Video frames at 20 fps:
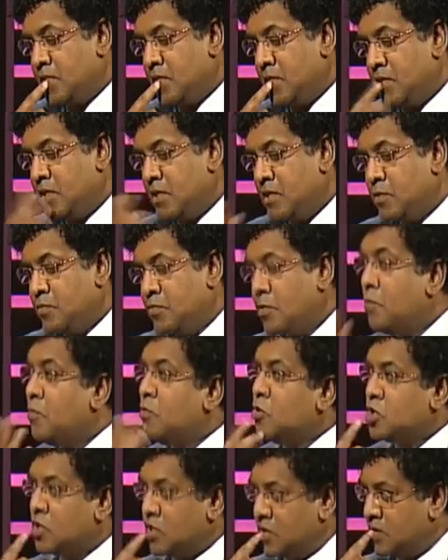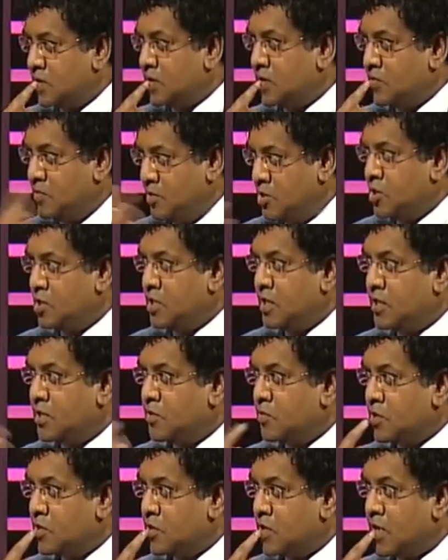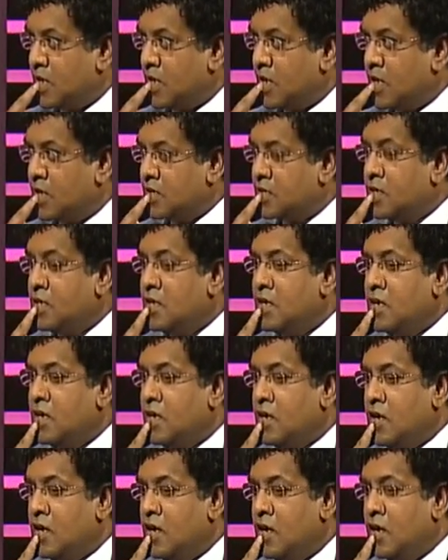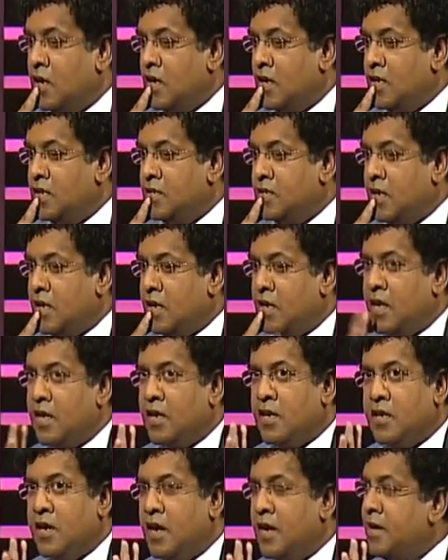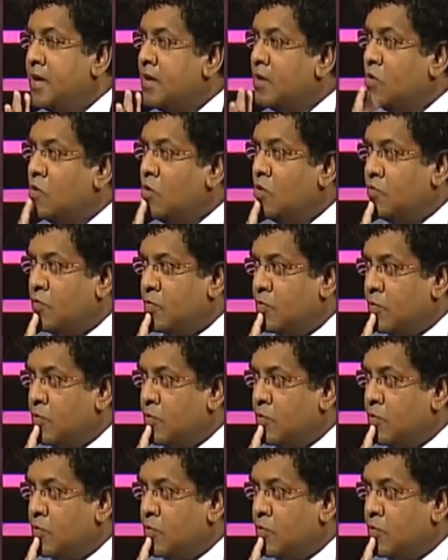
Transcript: this promotions, which is the other question I asked, is there like a guiding law for